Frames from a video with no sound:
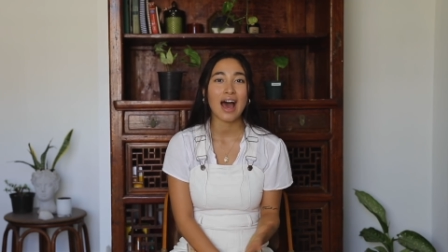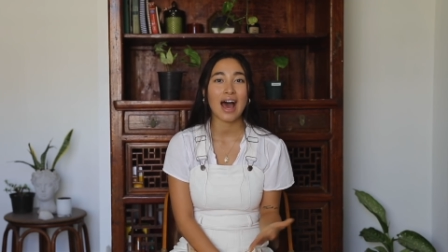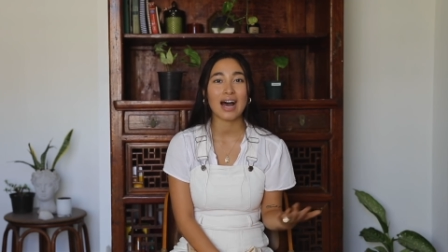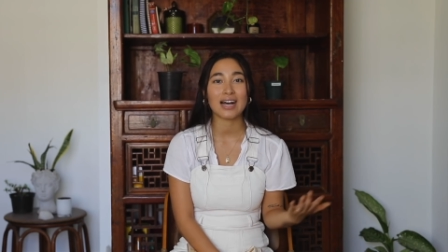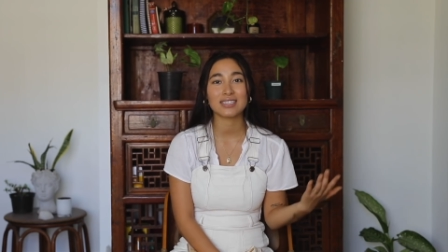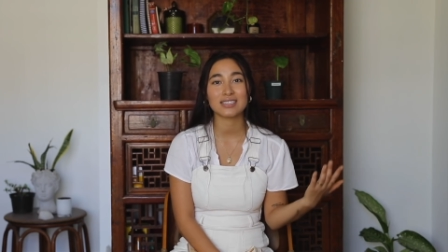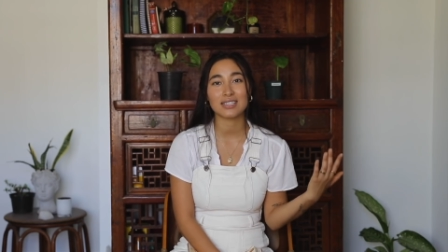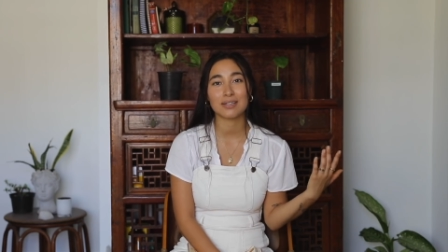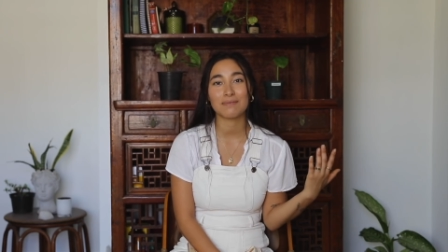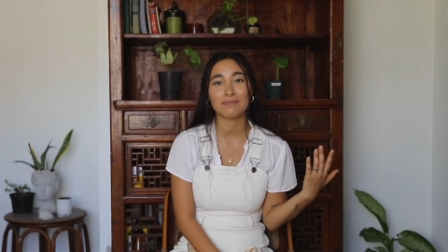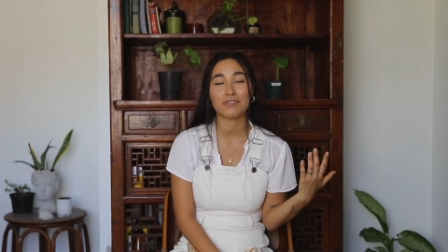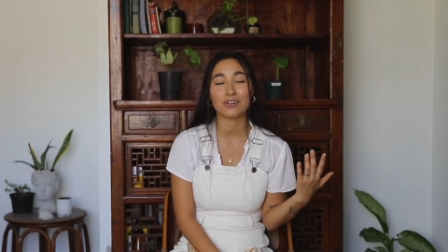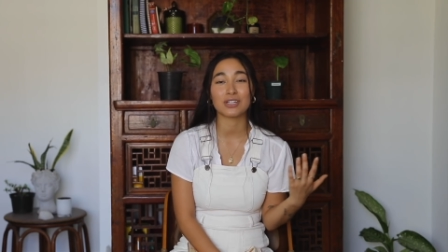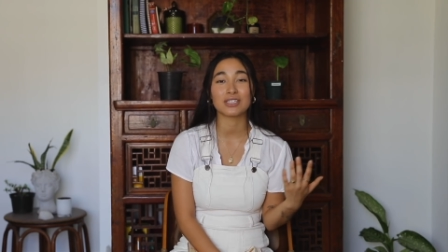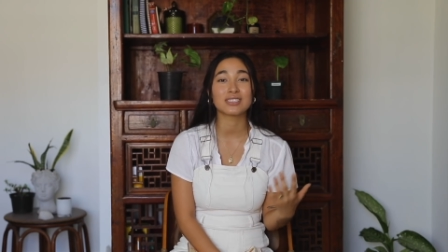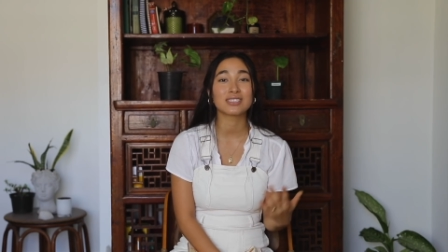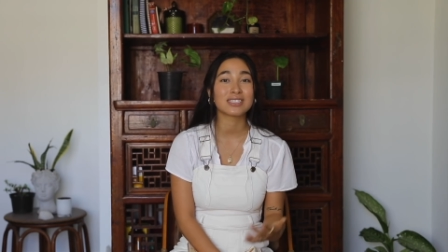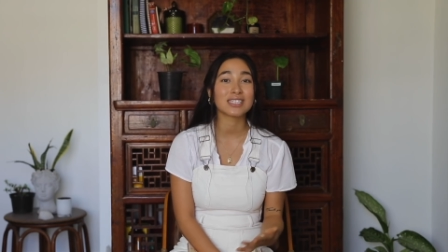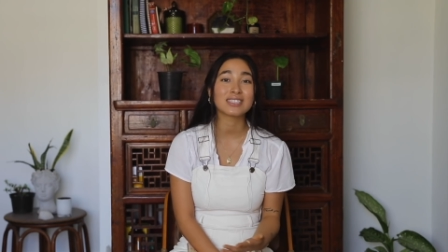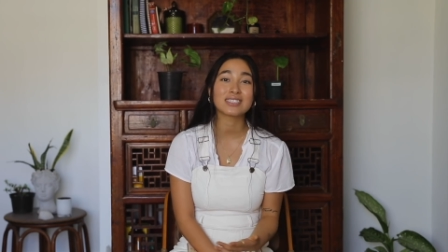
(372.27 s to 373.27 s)
ask them for
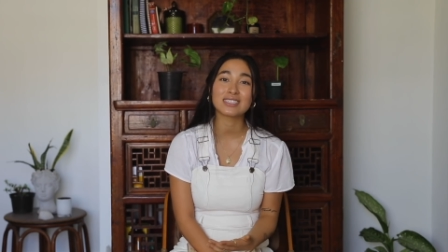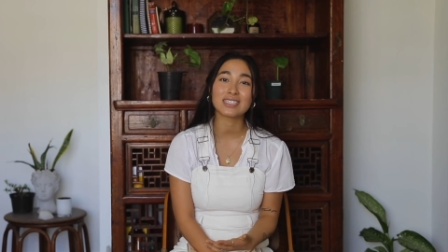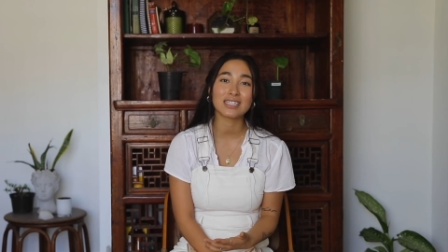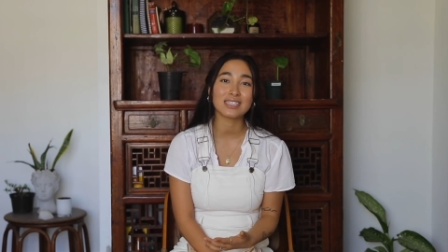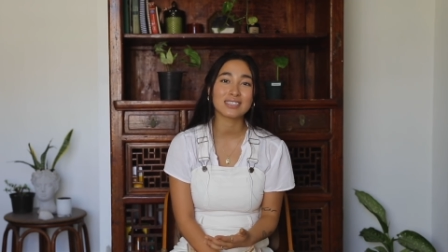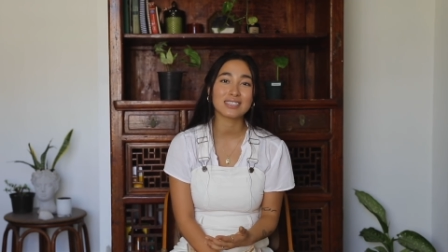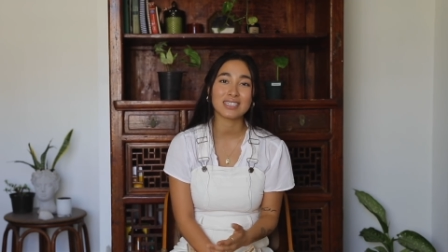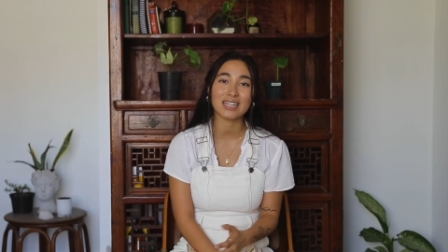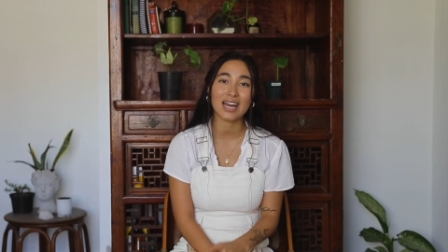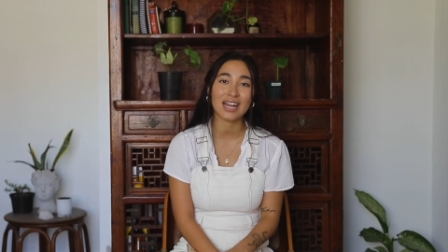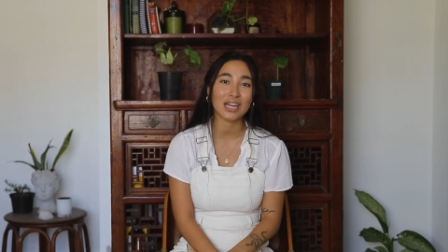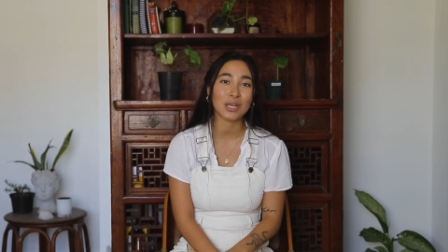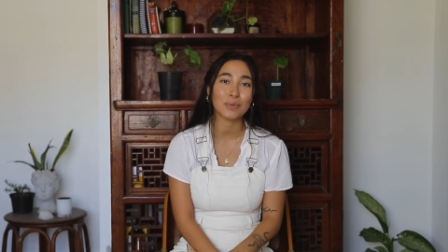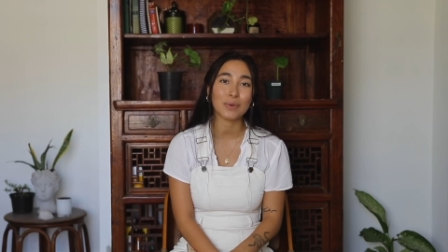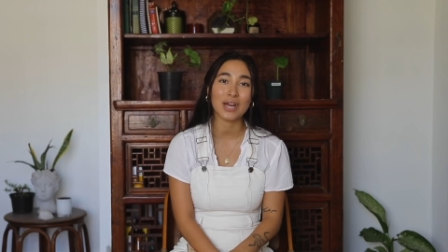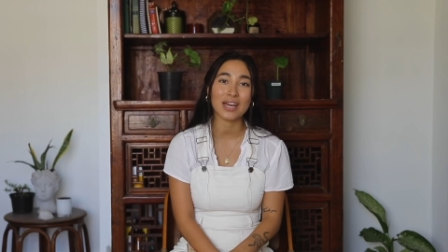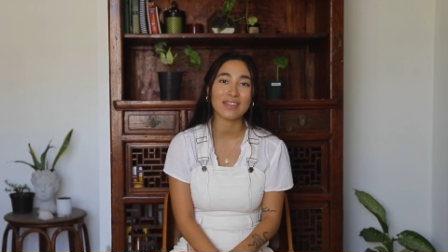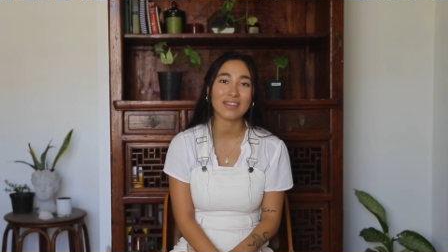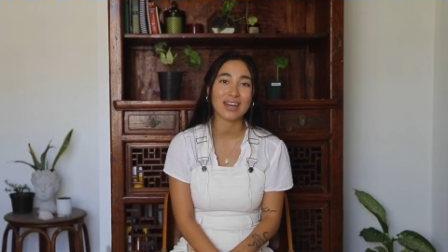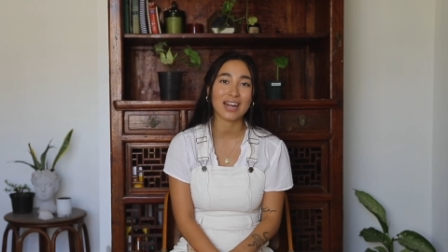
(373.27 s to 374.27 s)
assistance in any
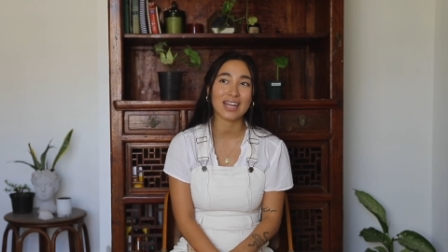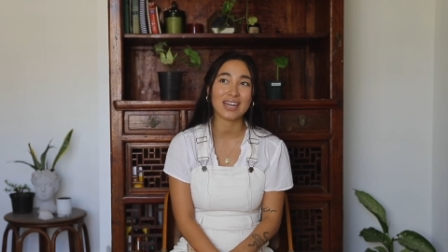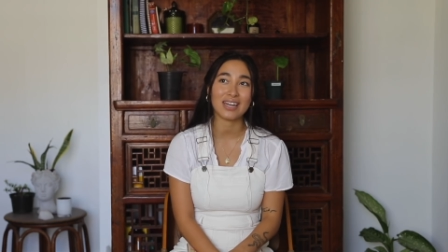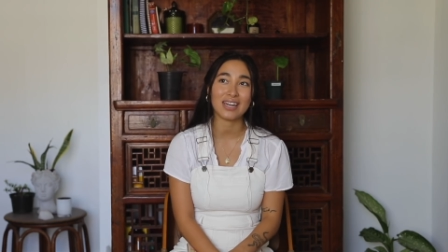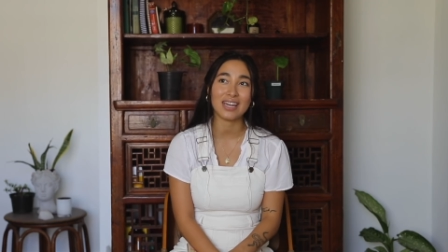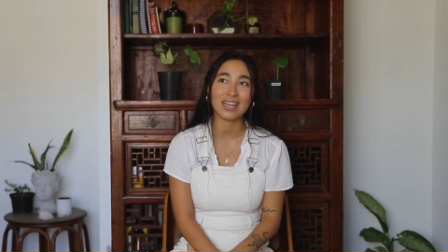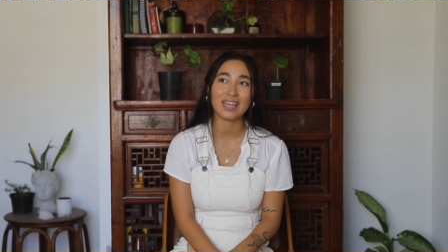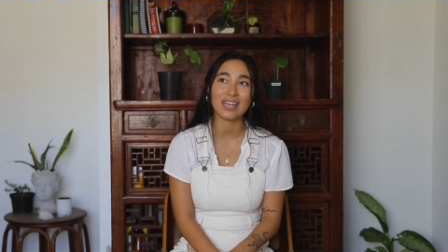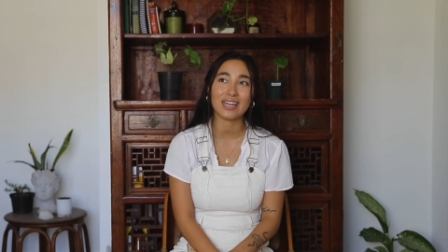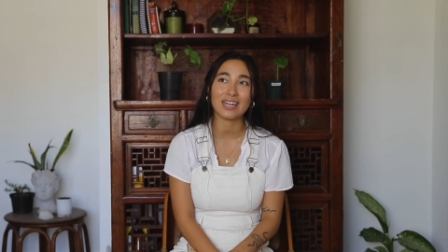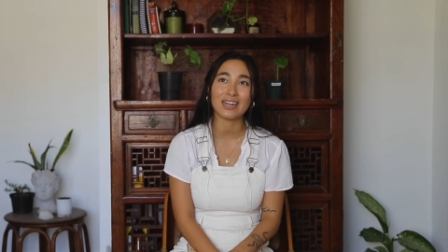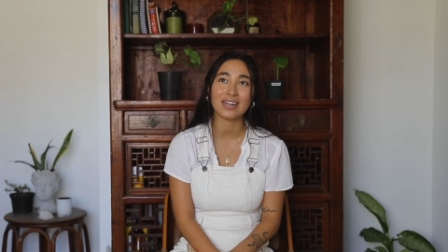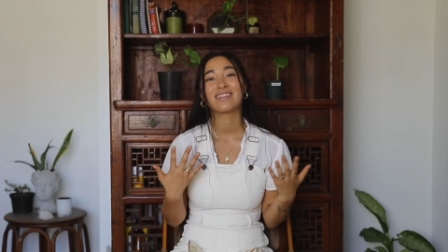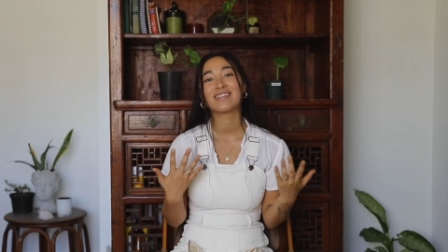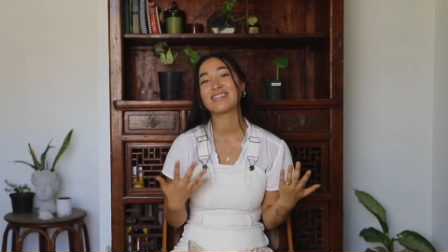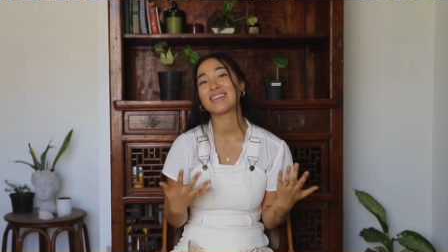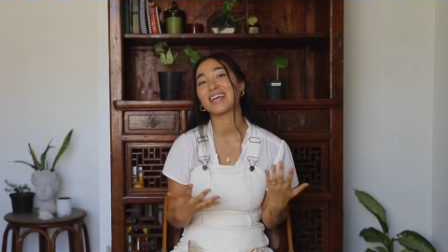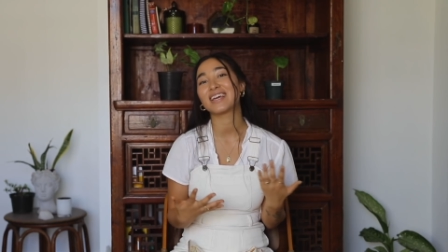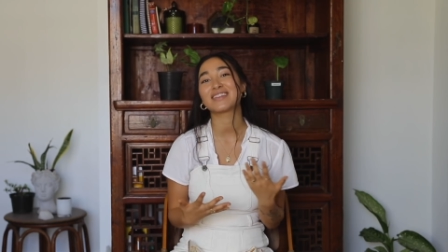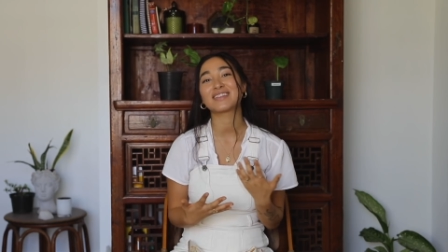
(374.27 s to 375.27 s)
way that I need
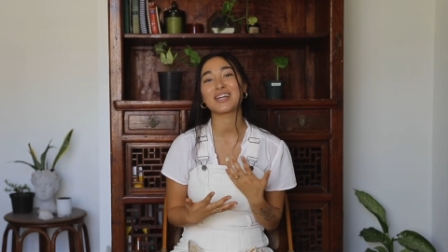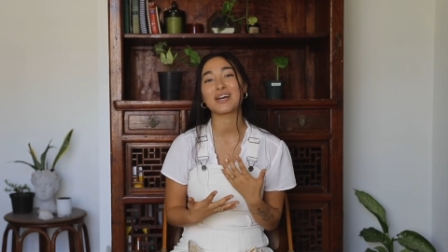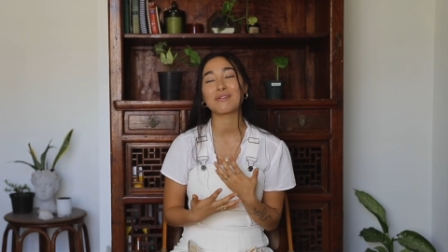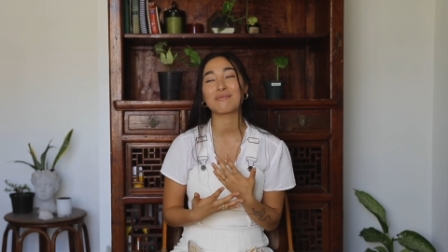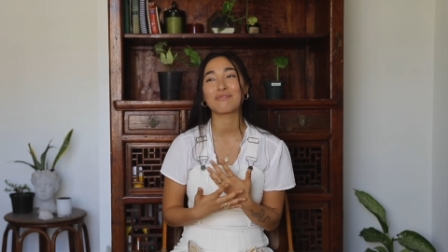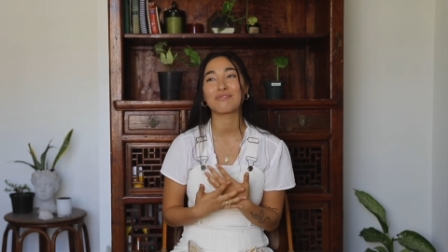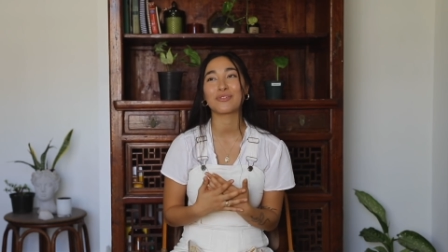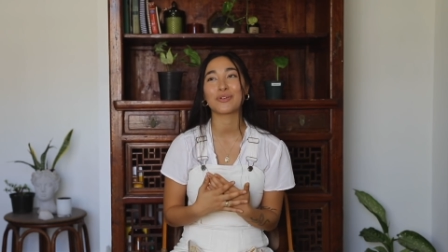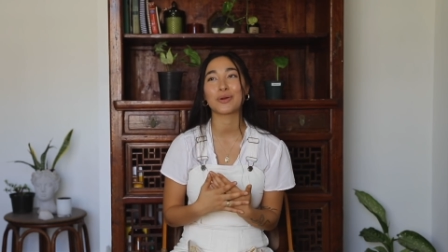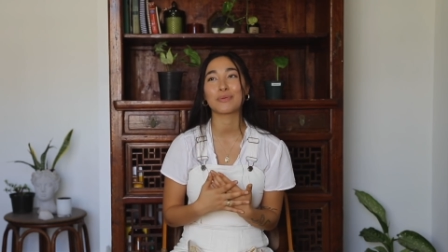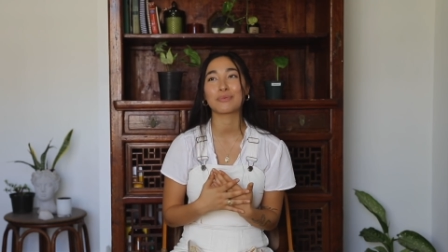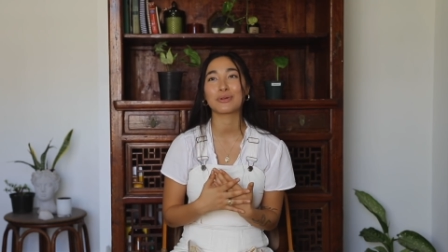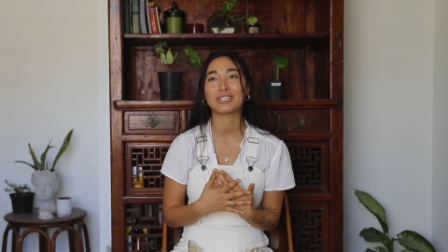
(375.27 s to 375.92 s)
and thank them for